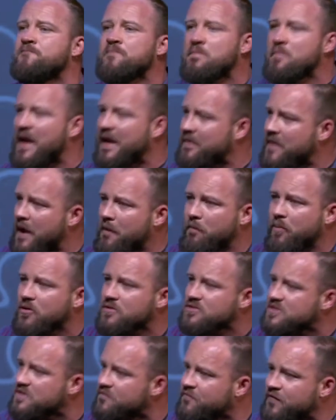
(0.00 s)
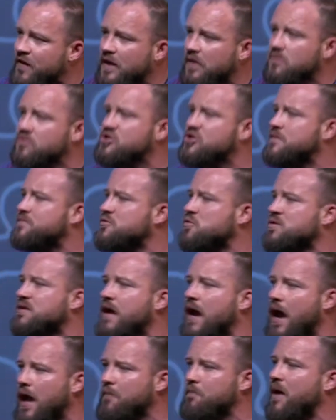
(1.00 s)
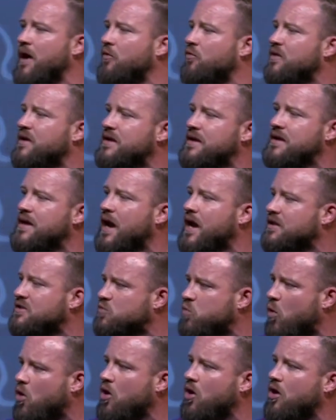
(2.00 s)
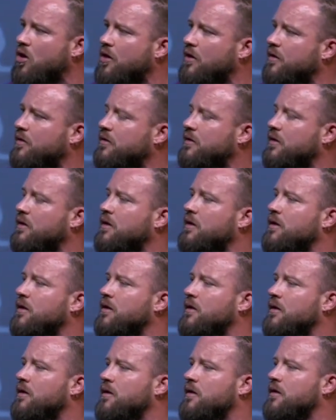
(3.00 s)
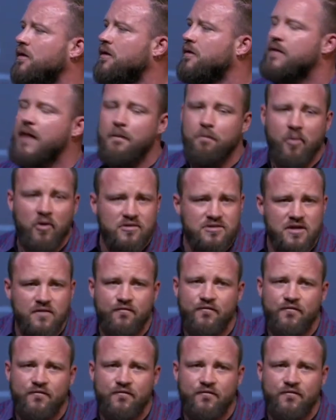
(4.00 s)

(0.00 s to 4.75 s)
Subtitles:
Man, that person fellowships with God by reading God's word. That person